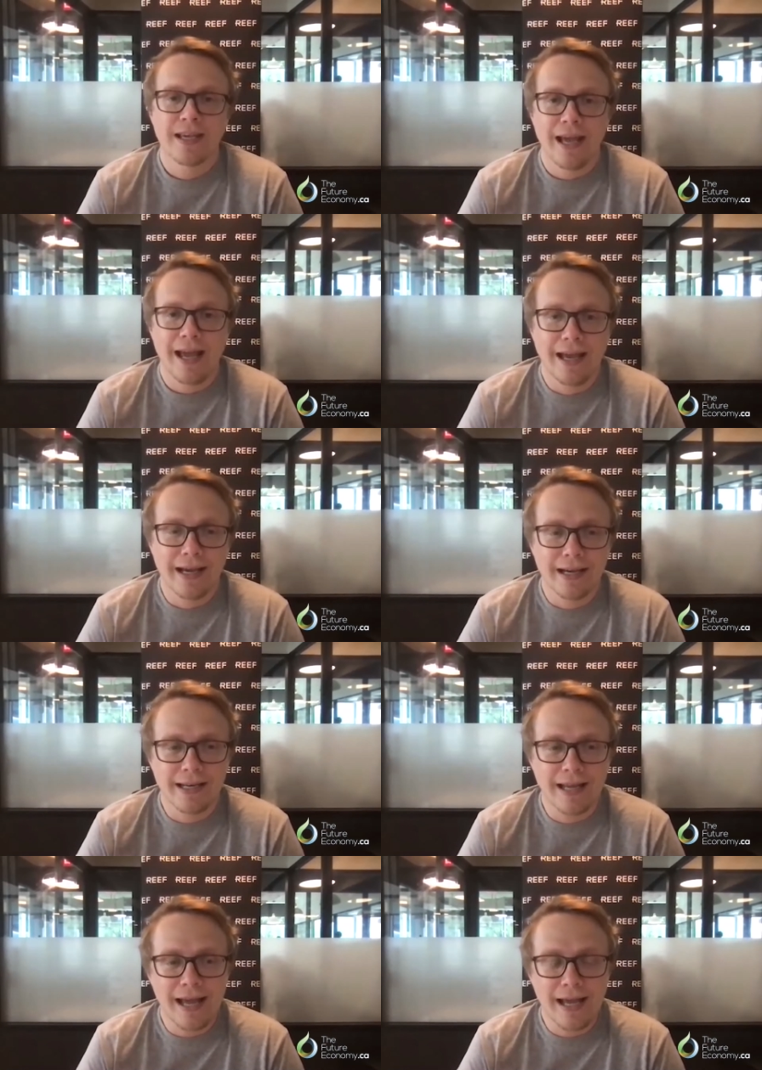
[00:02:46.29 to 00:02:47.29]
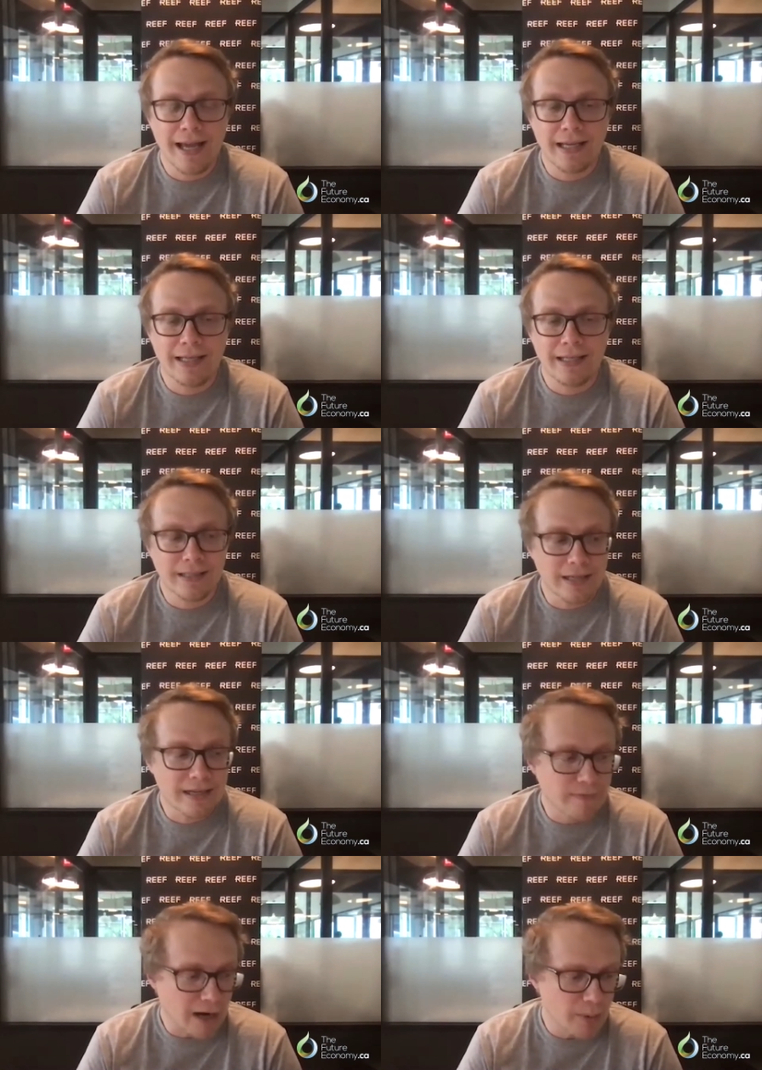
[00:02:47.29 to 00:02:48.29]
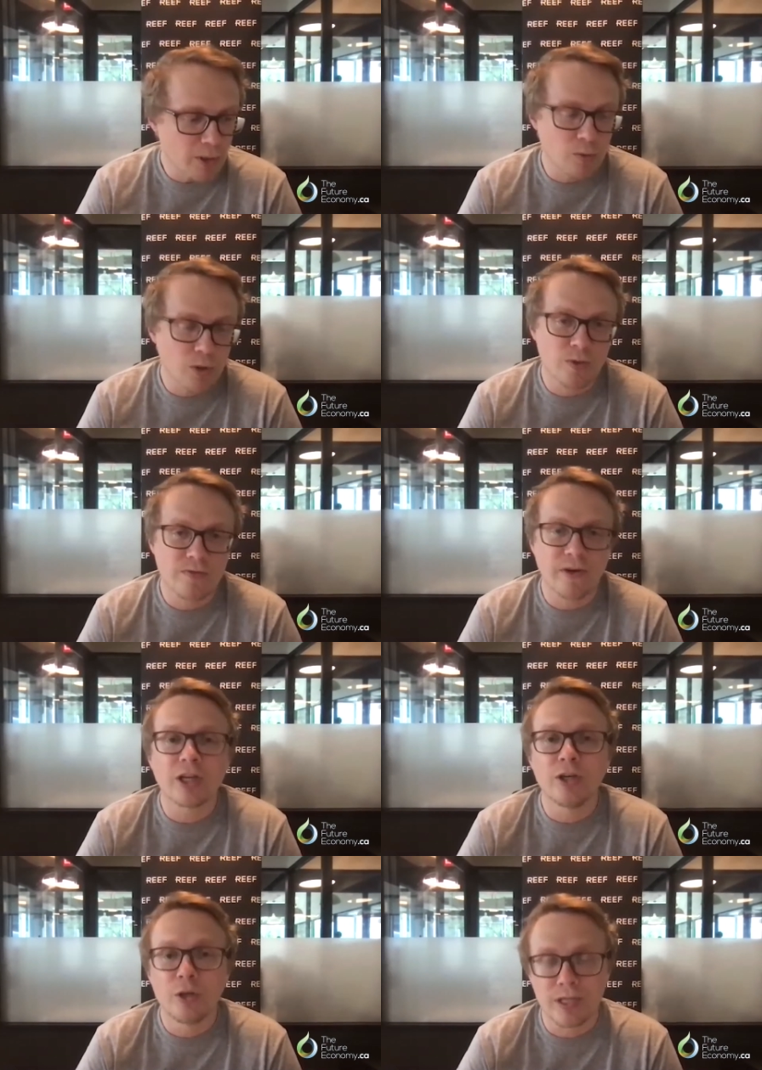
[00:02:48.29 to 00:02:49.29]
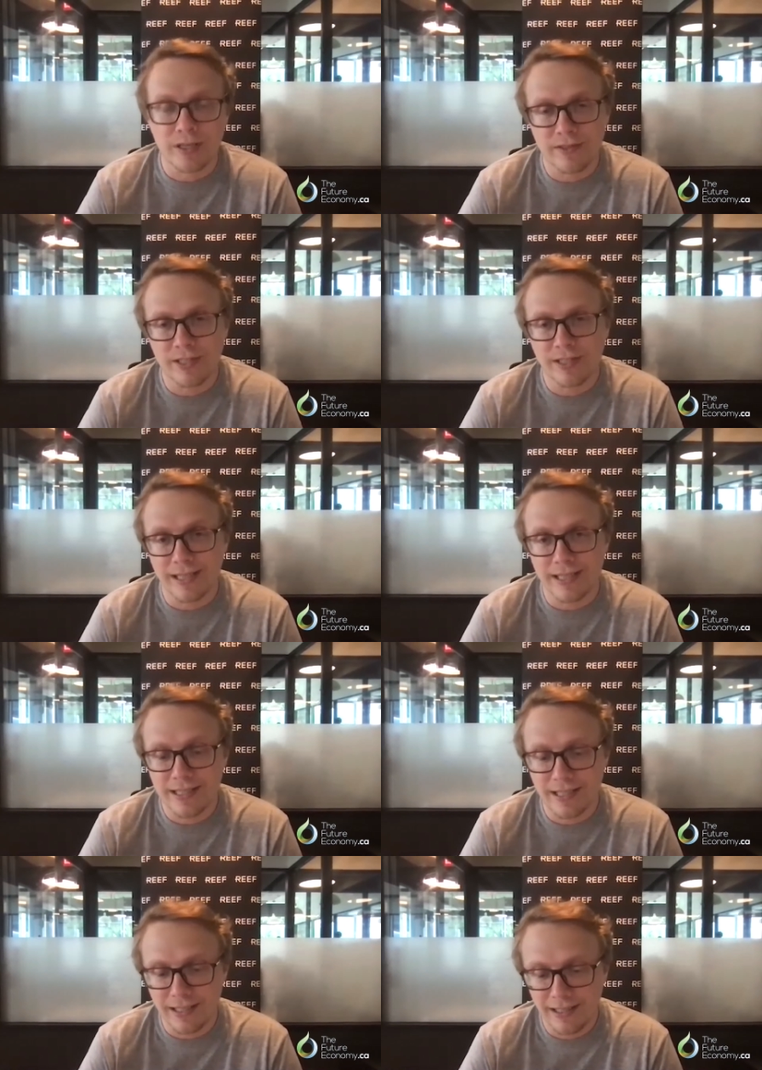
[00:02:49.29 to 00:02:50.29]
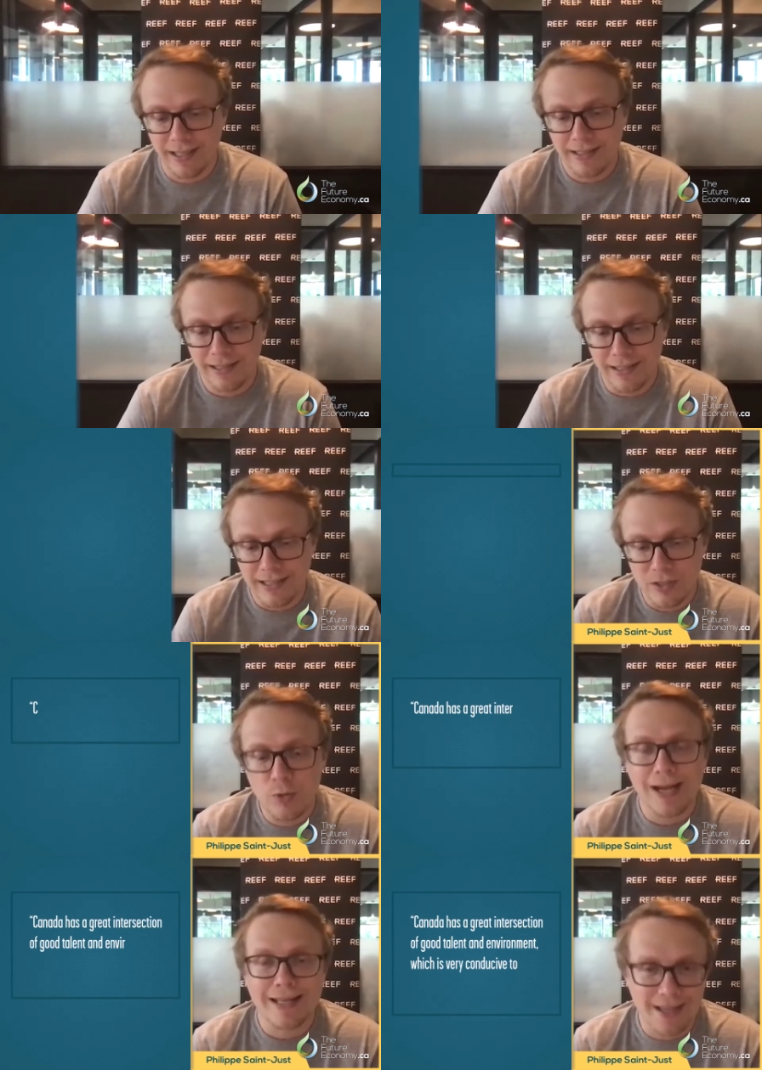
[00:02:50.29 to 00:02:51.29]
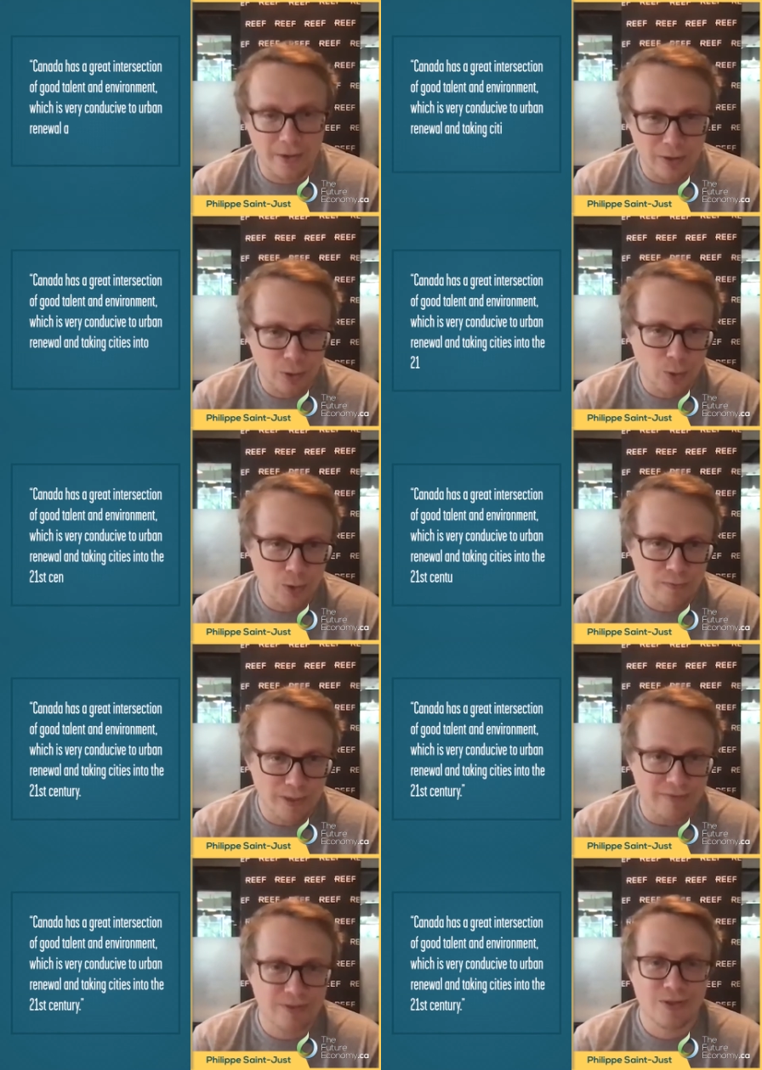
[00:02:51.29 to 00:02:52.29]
and a, an environment which was very conducive to this, uh, these trends that are at the core of REEF.